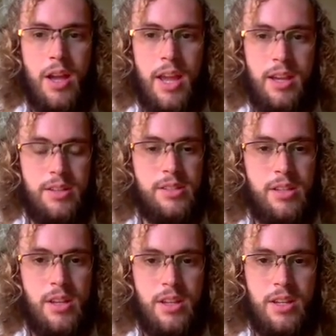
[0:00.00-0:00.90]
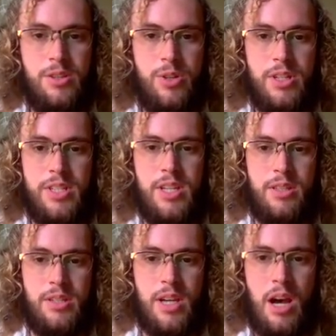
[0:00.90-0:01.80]
And you can see
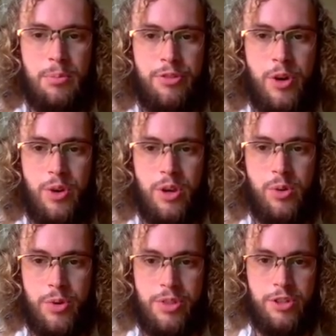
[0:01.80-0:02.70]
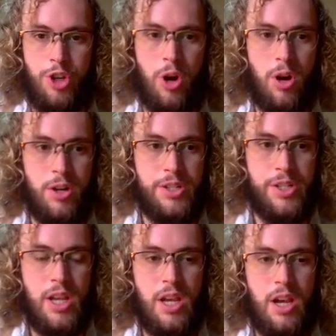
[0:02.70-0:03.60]
in the top photo with the
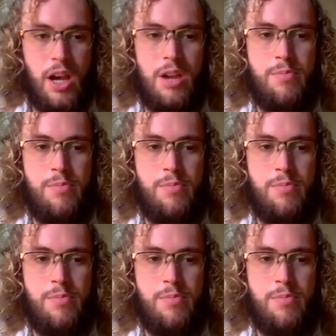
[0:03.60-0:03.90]
jars, I